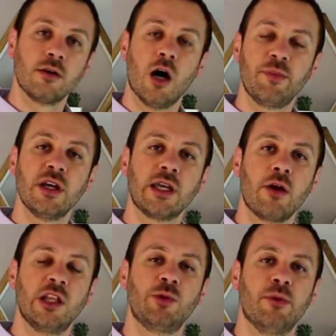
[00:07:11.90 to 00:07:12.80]
Up the
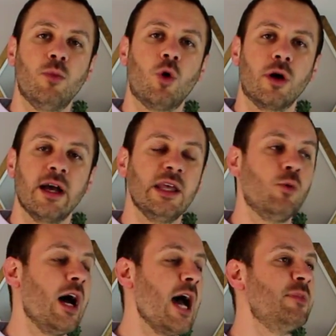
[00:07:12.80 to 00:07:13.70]
account a little bit more. And then
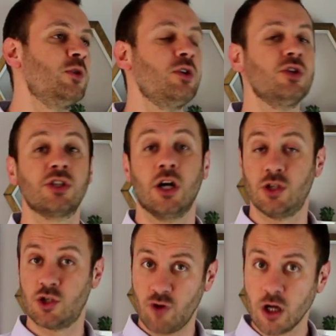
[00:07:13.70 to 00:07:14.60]
what happens when you start
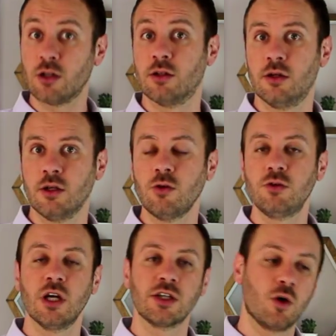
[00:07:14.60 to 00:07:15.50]
to struggle? You
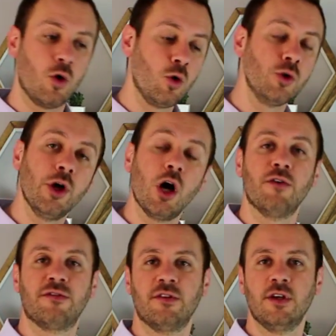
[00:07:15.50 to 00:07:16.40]
just hold
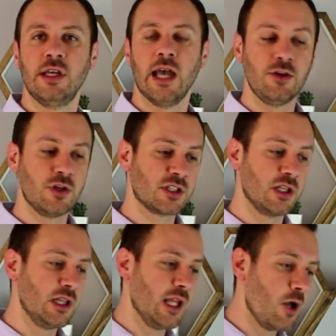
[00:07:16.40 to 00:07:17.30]
off and you just
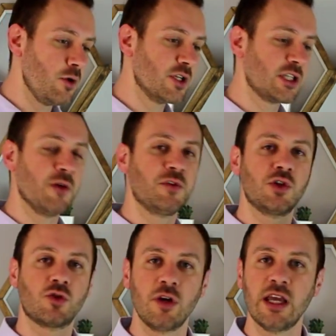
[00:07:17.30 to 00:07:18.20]
allow yourself to
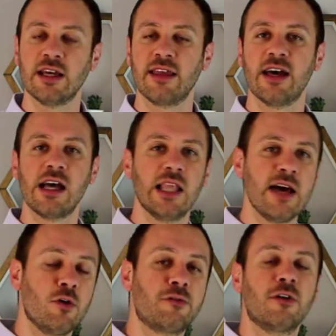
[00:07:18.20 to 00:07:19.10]
trade at that
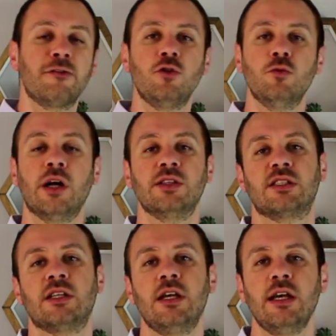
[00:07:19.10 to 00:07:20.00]
level for a few
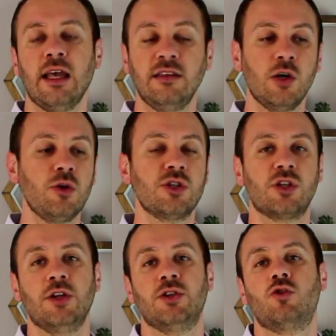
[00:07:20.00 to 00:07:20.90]
months until you
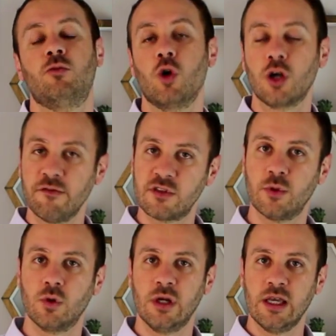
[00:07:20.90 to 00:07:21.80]
start to grow more
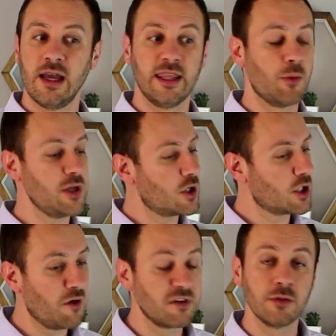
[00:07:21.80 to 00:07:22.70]
comfortable. And then when you're
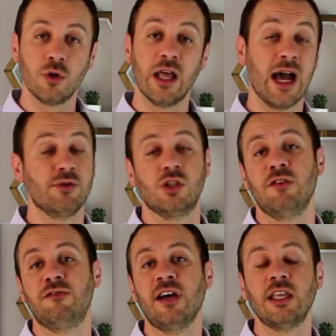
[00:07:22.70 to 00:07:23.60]
comfortable,
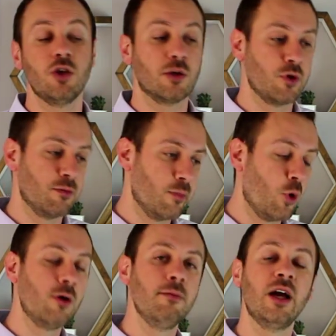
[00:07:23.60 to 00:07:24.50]
absolutely fine. You can put
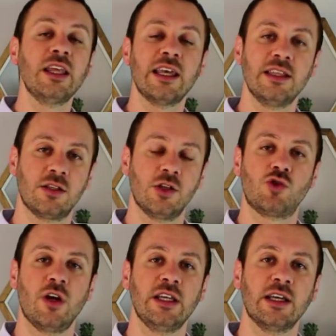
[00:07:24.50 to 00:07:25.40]
more money into the
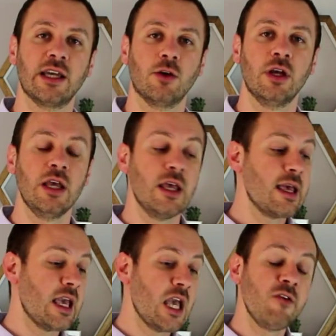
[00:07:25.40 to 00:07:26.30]
trading account.
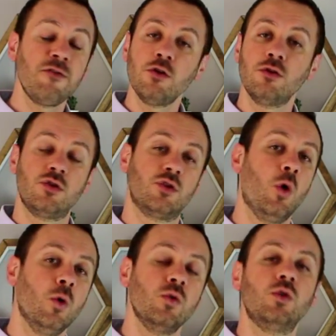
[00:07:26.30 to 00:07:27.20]
If you
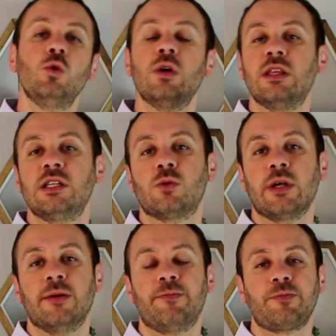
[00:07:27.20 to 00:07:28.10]
don't do it this
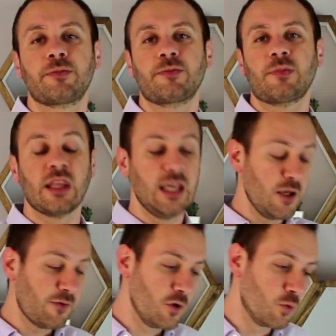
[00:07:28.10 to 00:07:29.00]
way,
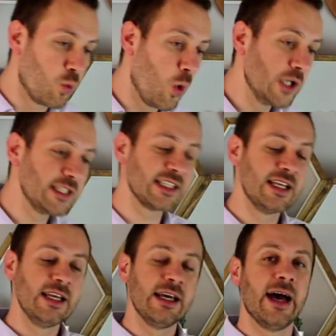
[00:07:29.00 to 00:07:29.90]
if you want
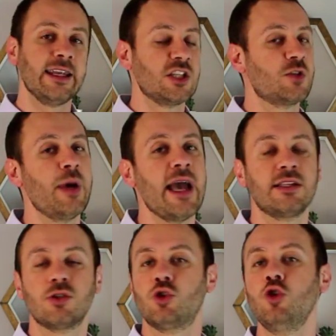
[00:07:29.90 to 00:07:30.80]
and
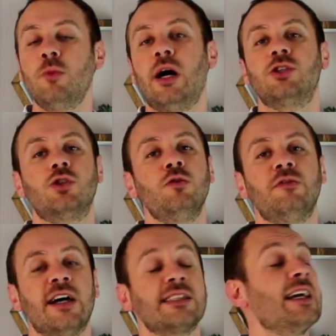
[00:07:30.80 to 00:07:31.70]
expect too much too
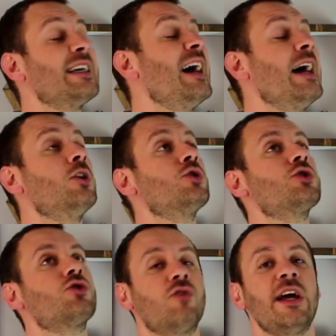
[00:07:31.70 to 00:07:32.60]
fast, I cannot
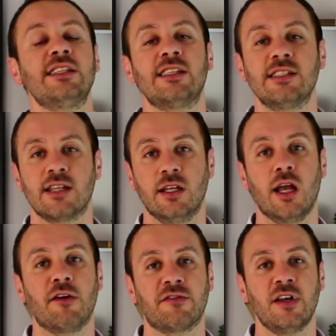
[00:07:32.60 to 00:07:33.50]
stress this
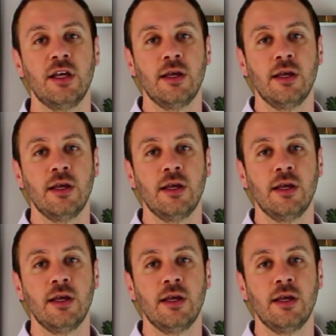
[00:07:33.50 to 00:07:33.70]
enough.